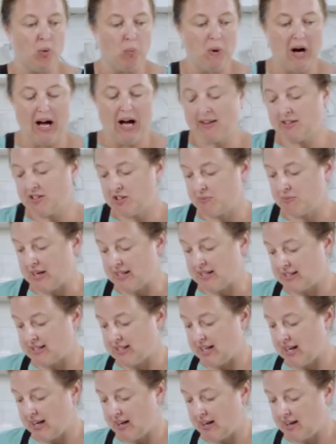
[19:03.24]
While it's
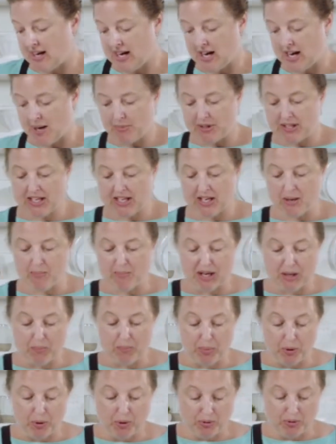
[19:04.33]
resting, I'm going to get my
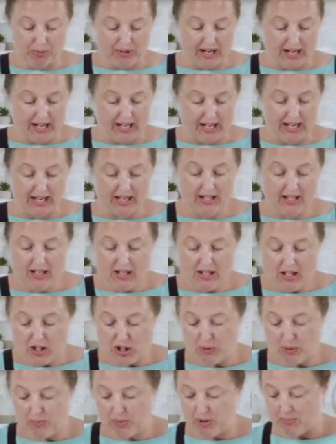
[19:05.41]
bowl ready
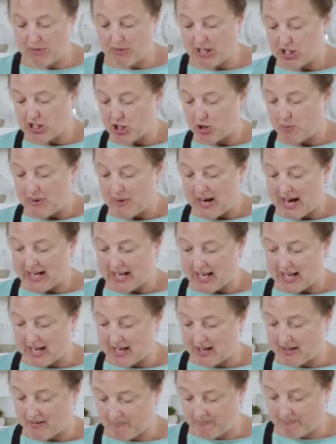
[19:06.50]
to put my dough back
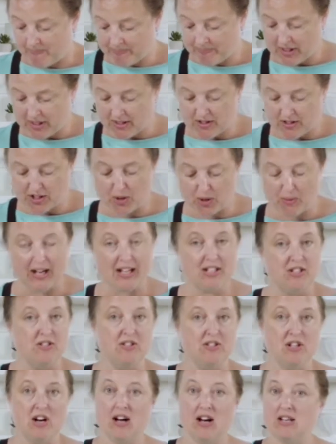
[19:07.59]
in. So I
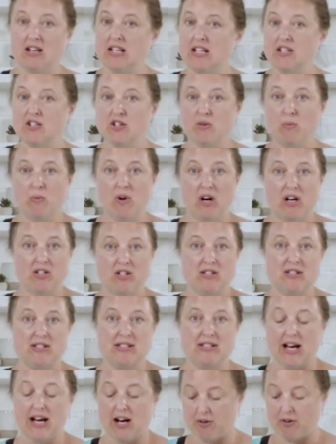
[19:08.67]
do not need to wash
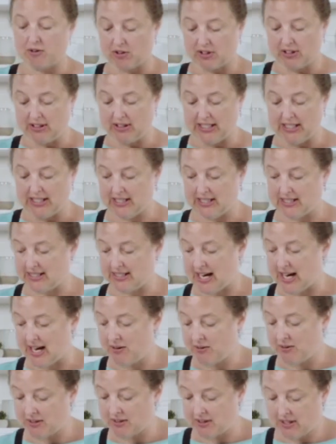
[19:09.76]
this out or clean this
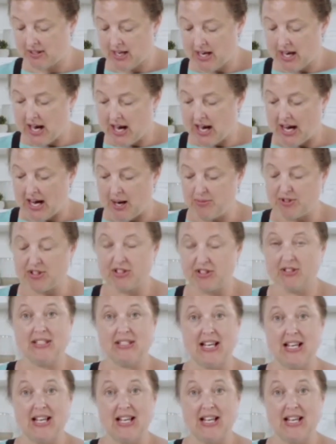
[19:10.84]
out. I'm just going